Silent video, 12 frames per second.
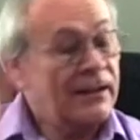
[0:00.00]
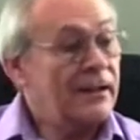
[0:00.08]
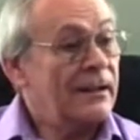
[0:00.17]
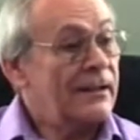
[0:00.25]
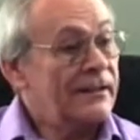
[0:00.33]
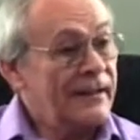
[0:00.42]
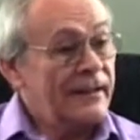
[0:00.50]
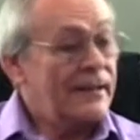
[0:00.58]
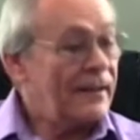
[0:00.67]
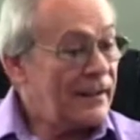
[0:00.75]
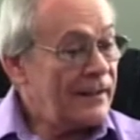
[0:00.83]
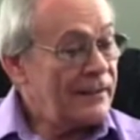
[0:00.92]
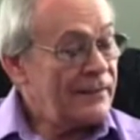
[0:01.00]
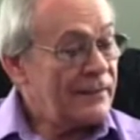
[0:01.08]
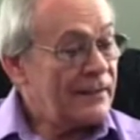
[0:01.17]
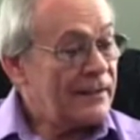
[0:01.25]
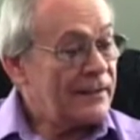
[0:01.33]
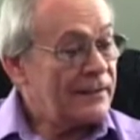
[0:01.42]
that
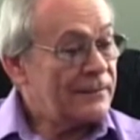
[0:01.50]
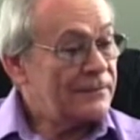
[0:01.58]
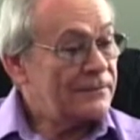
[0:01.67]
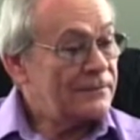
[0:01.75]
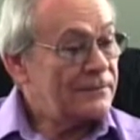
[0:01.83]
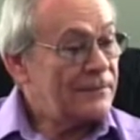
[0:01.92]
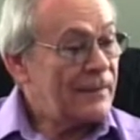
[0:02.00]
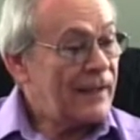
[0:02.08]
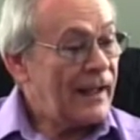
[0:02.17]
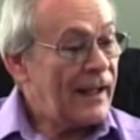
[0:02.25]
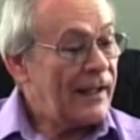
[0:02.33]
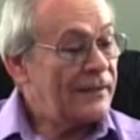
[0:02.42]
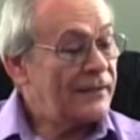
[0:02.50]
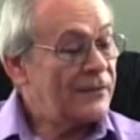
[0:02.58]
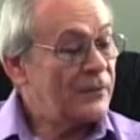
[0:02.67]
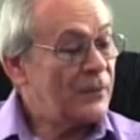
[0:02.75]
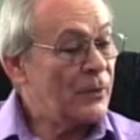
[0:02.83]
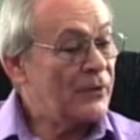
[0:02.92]
I had
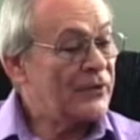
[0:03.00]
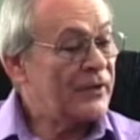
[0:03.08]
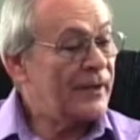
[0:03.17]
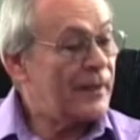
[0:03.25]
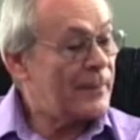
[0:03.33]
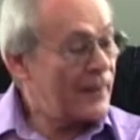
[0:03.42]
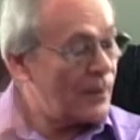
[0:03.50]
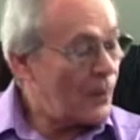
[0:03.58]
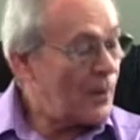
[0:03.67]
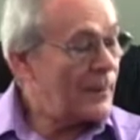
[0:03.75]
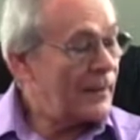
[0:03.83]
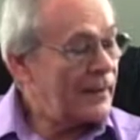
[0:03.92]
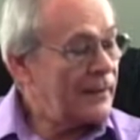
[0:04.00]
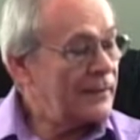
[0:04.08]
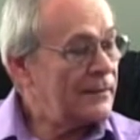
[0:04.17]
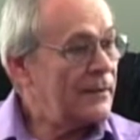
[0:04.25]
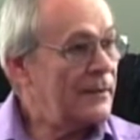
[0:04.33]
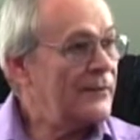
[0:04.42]
this person that I met at one of my
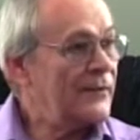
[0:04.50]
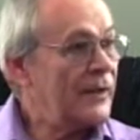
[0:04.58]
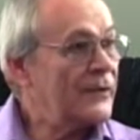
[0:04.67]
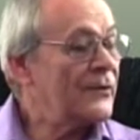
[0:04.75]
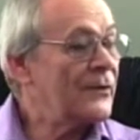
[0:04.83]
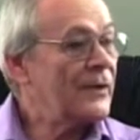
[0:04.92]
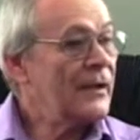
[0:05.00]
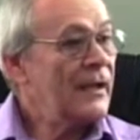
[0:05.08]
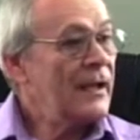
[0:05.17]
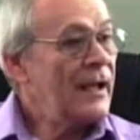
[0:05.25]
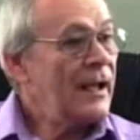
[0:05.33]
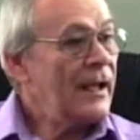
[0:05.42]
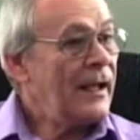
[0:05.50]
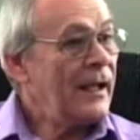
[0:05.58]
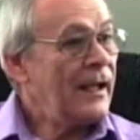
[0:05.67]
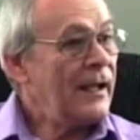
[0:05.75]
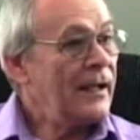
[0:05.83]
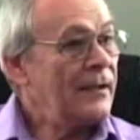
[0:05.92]
events,
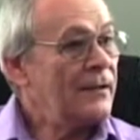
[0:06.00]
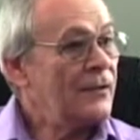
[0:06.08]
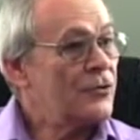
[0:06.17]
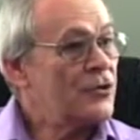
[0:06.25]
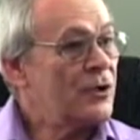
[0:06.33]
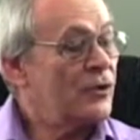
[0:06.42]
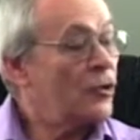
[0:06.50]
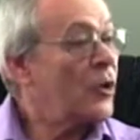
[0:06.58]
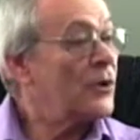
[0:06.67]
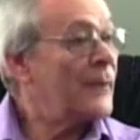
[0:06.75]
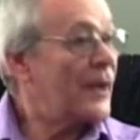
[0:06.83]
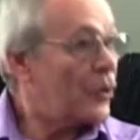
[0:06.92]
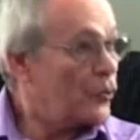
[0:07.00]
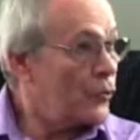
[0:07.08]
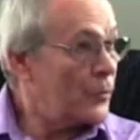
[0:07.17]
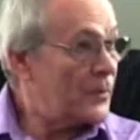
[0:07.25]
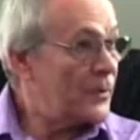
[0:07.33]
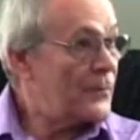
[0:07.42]
and she had talked about a group.